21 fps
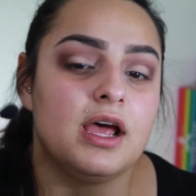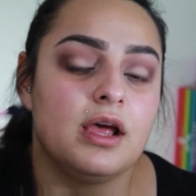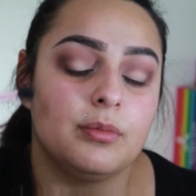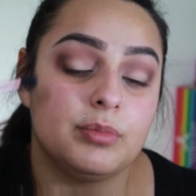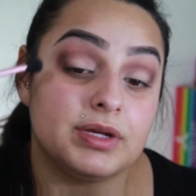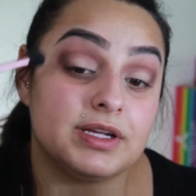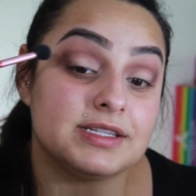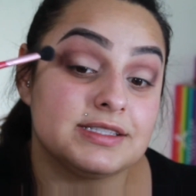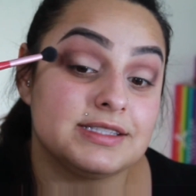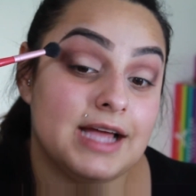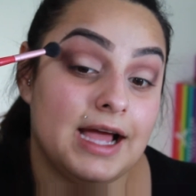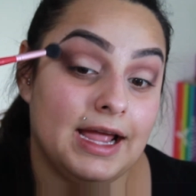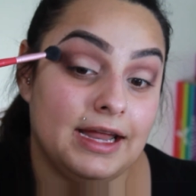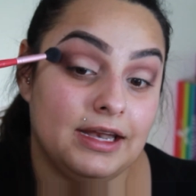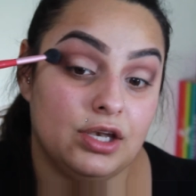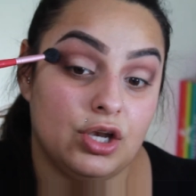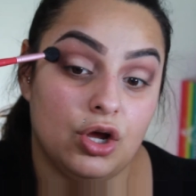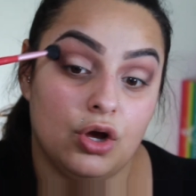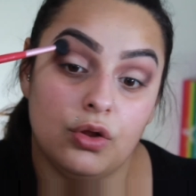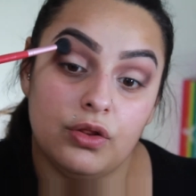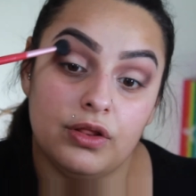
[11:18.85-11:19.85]
because I
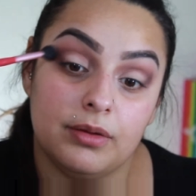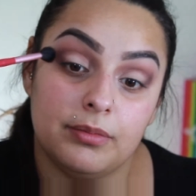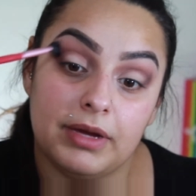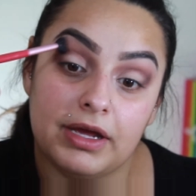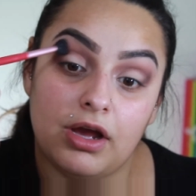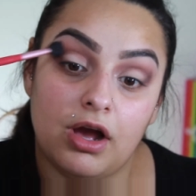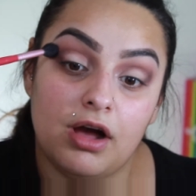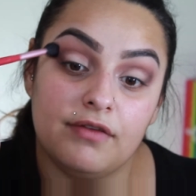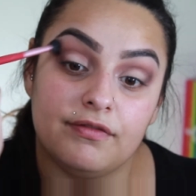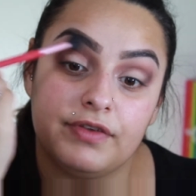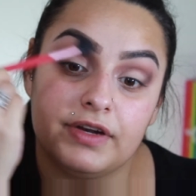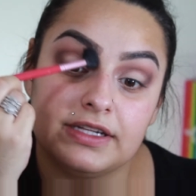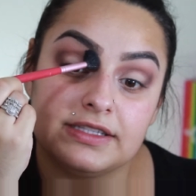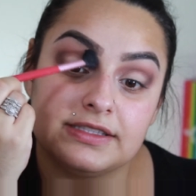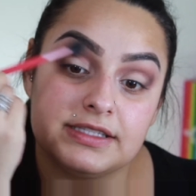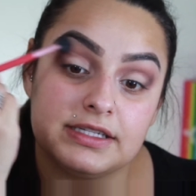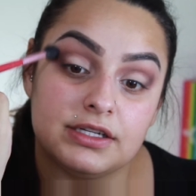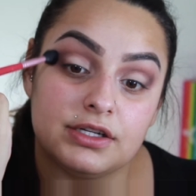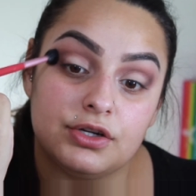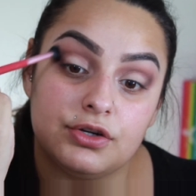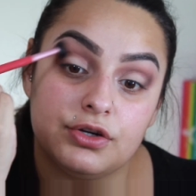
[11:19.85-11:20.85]
know that my Confidence
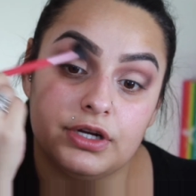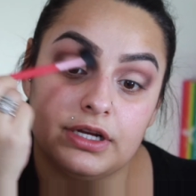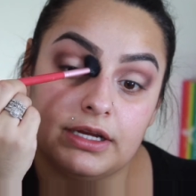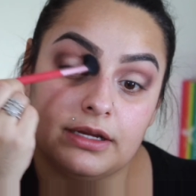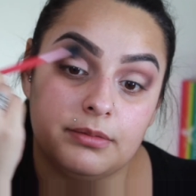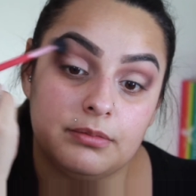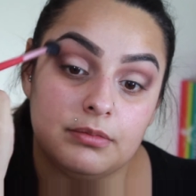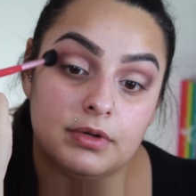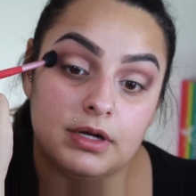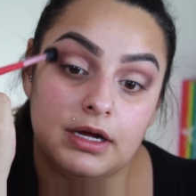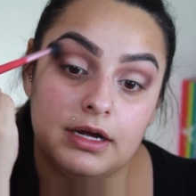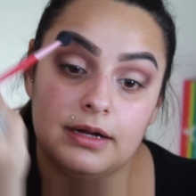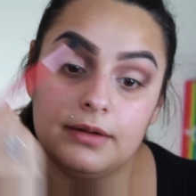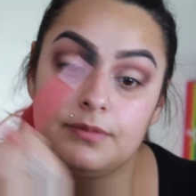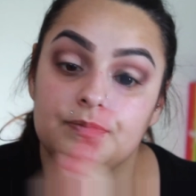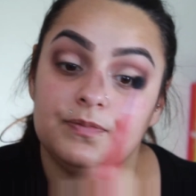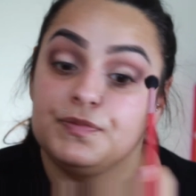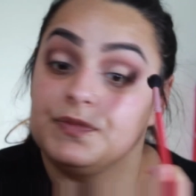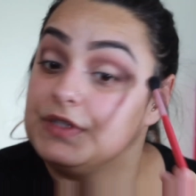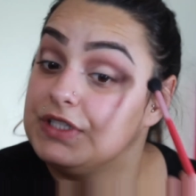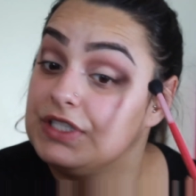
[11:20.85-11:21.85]
in a Cream
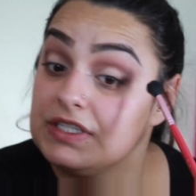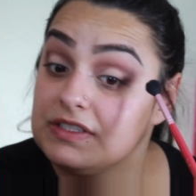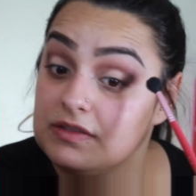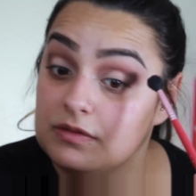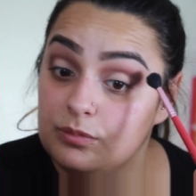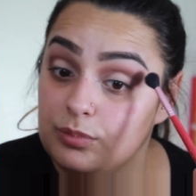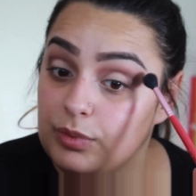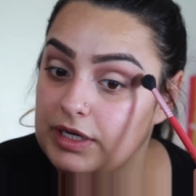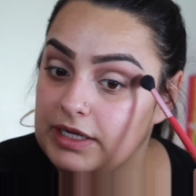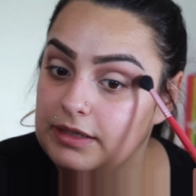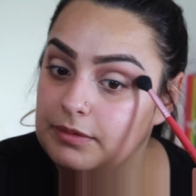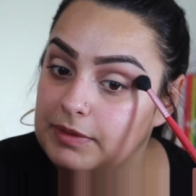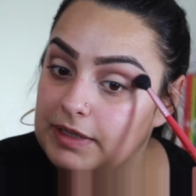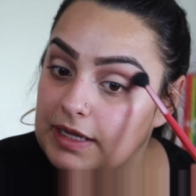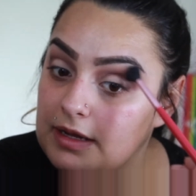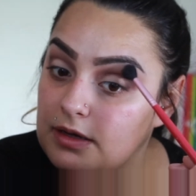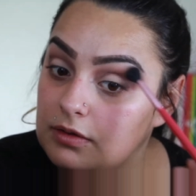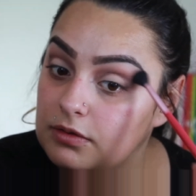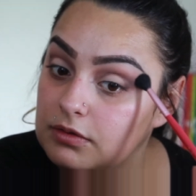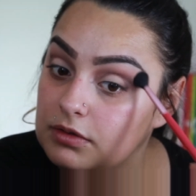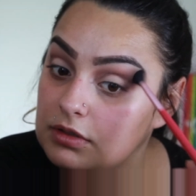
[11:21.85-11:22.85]
doesn't break me
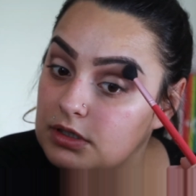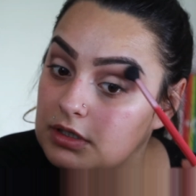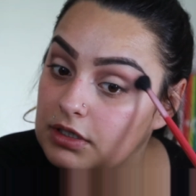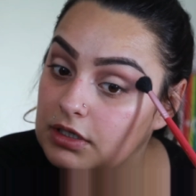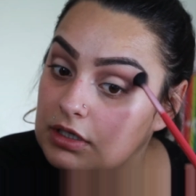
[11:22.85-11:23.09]
out,